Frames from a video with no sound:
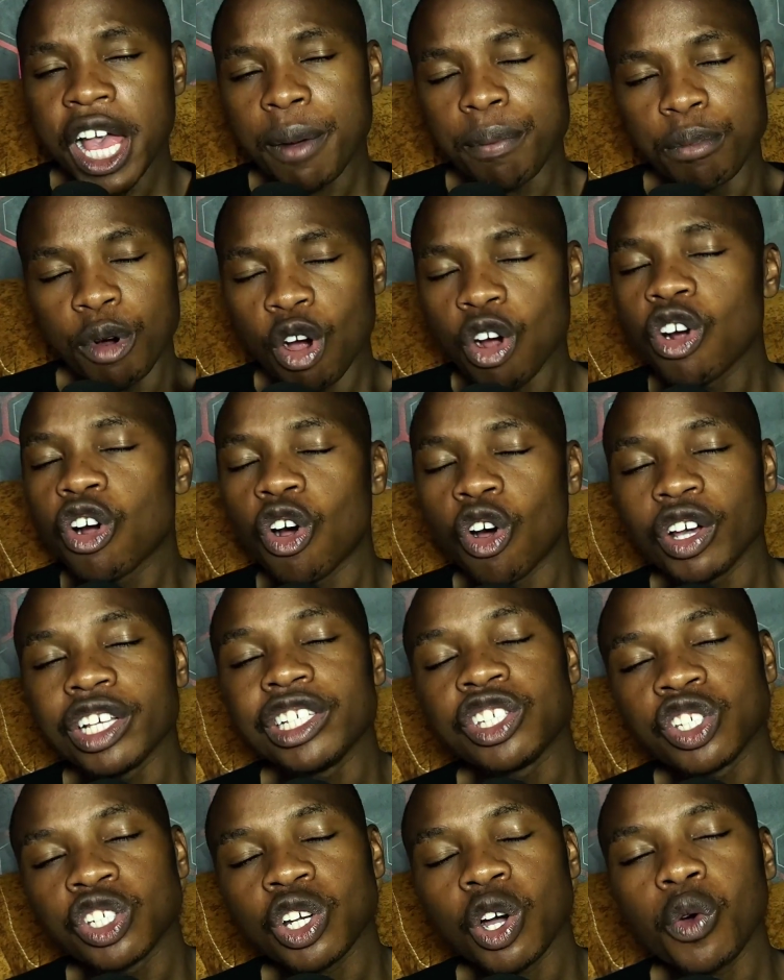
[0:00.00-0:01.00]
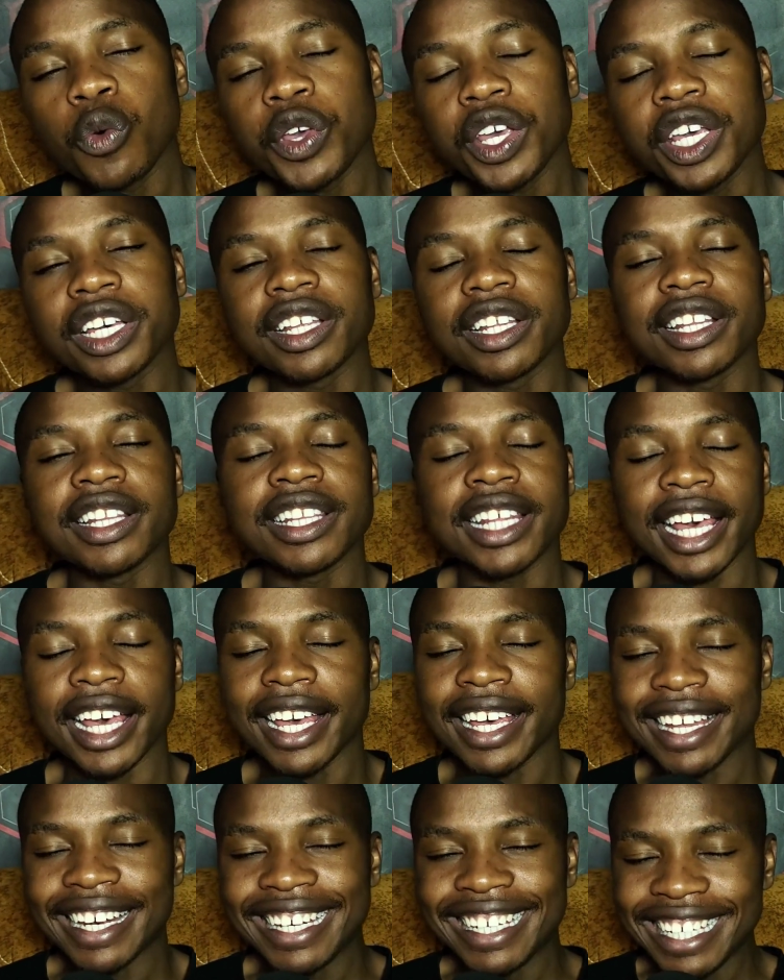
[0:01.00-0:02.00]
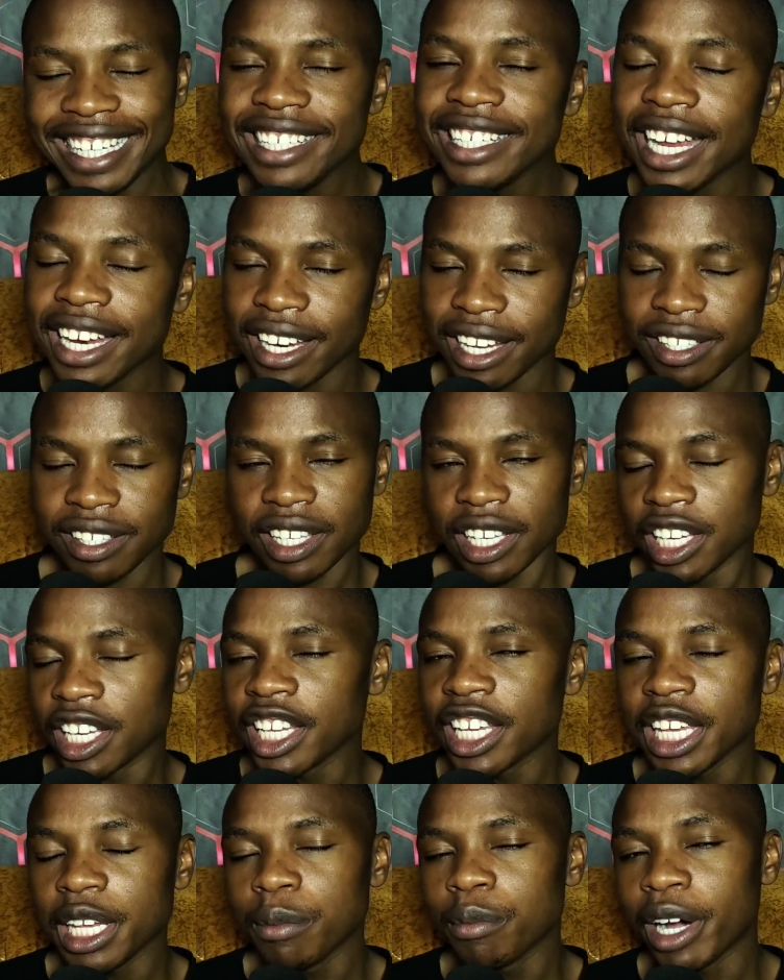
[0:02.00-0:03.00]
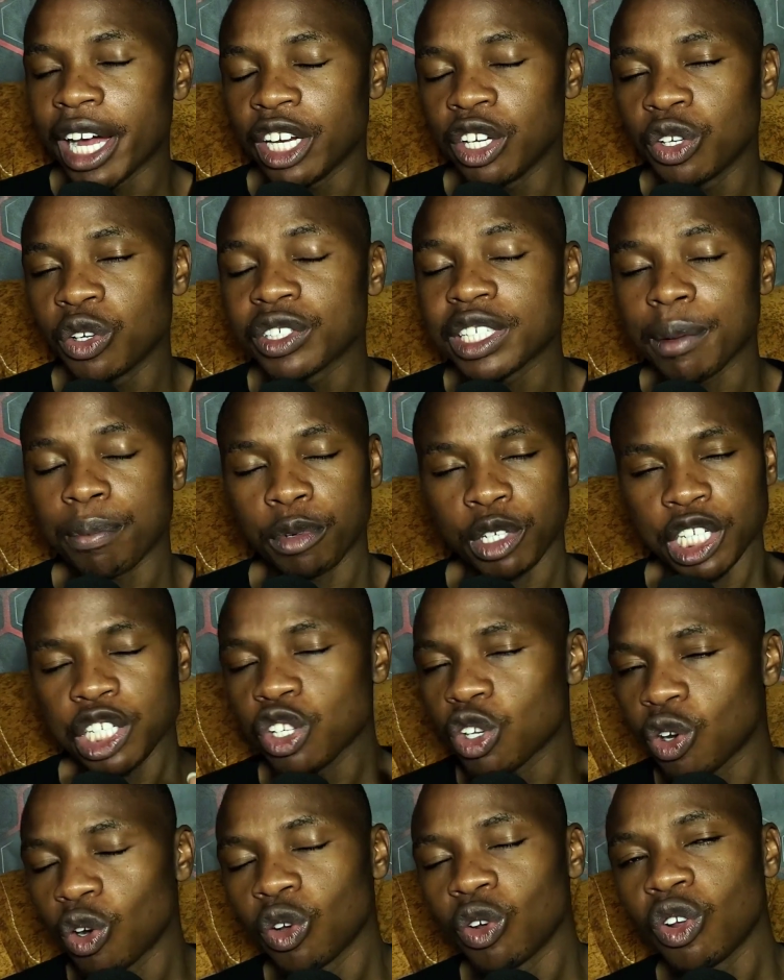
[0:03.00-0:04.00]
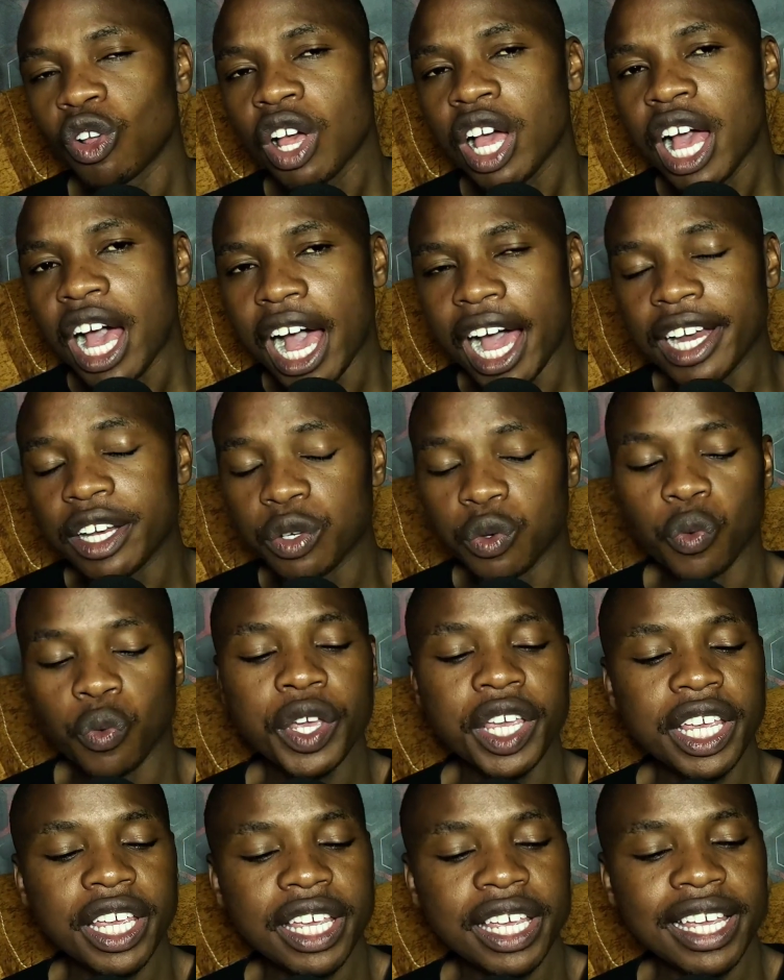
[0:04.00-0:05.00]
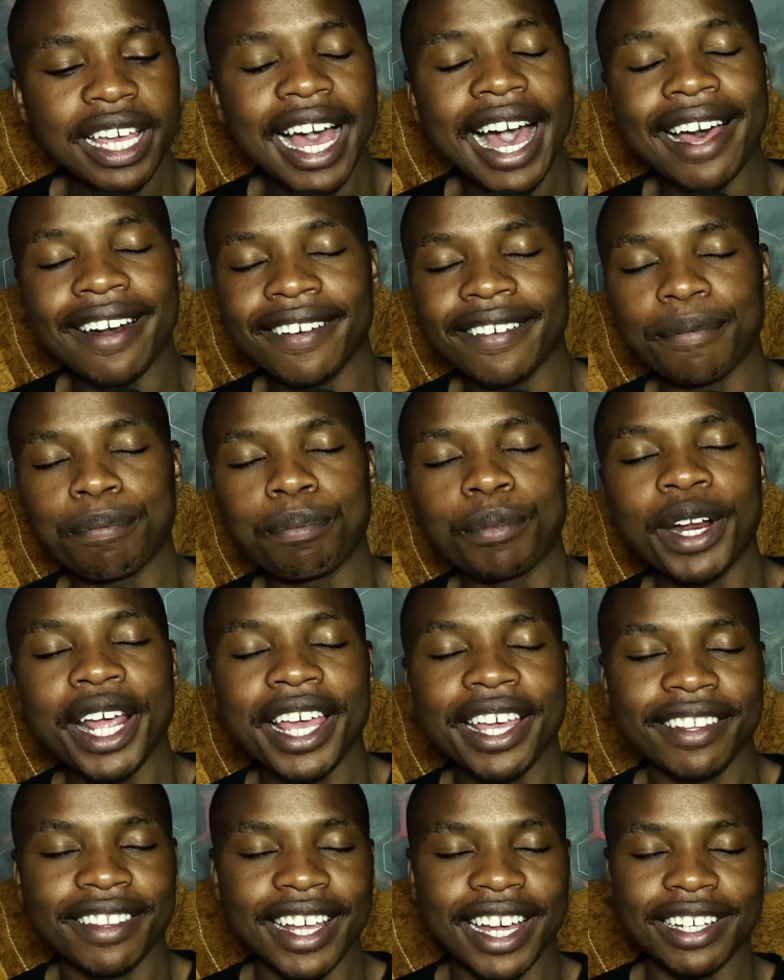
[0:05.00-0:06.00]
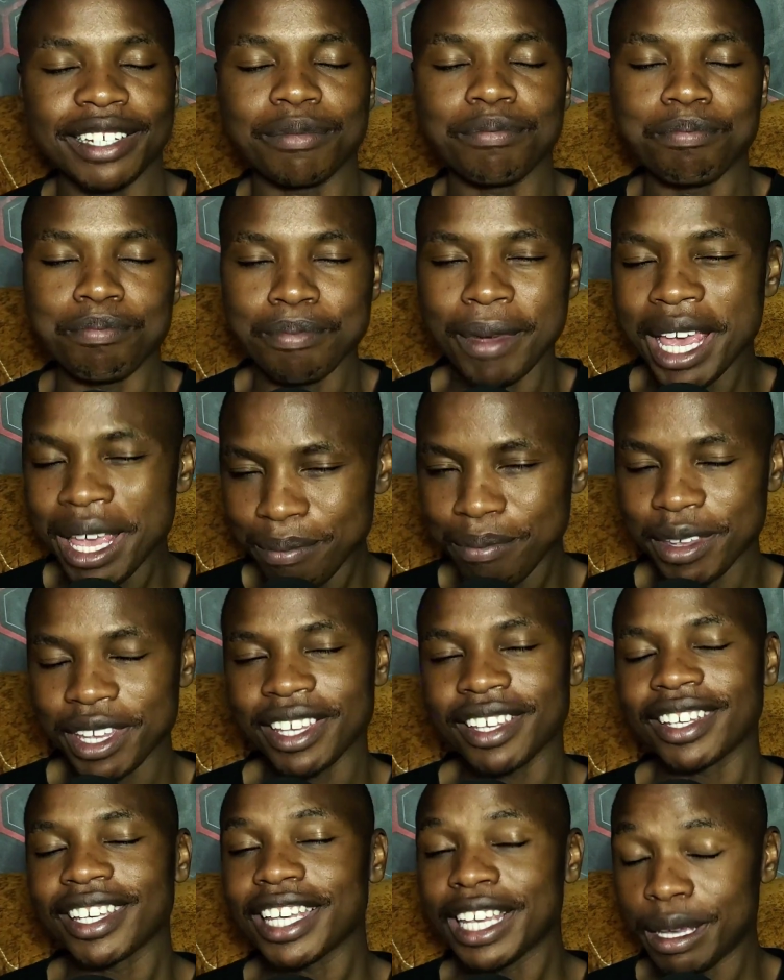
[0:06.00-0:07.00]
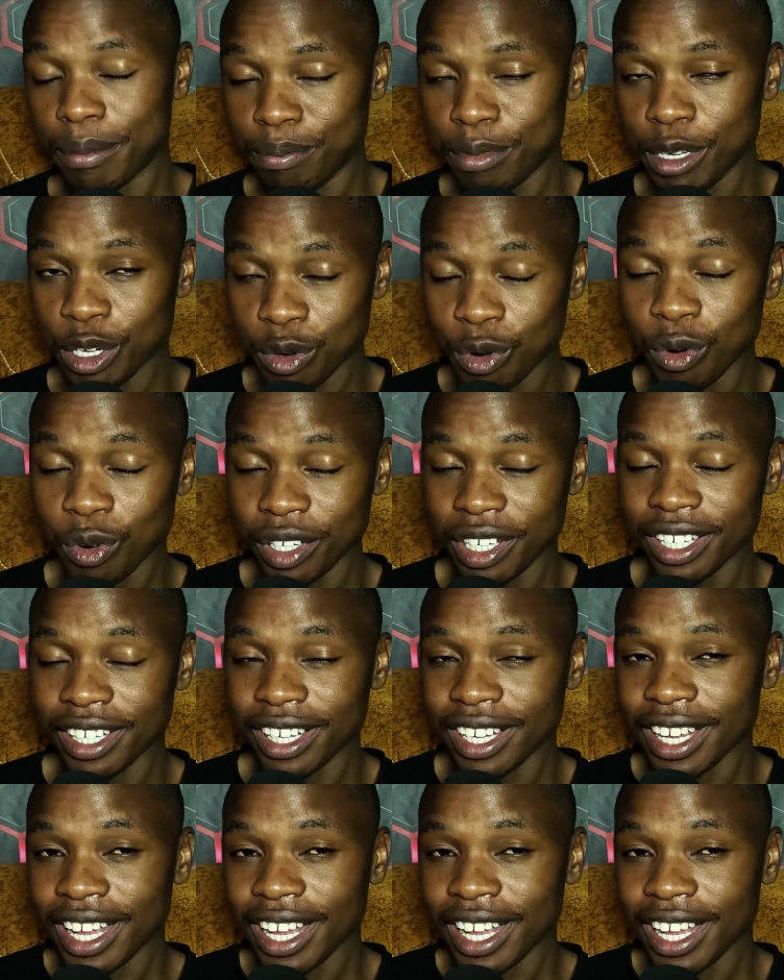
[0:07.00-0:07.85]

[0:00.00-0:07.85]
Boko is showing the leaderness in him and not a political. And we are praying that maybe he be good.